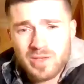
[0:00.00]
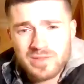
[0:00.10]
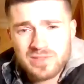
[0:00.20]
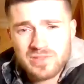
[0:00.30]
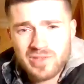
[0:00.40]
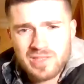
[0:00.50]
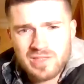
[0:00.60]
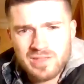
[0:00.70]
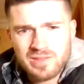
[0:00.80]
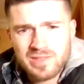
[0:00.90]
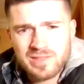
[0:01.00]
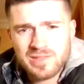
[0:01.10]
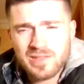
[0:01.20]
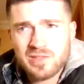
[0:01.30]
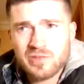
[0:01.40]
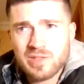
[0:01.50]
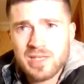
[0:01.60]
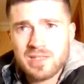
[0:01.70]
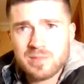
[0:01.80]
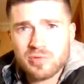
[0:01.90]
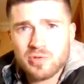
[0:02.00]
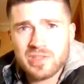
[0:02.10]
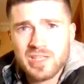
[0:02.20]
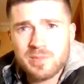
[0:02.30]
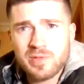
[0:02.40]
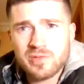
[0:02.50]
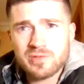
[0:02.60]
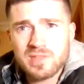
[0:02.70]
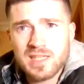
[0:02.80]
what a story. I think the guy only made his pro debut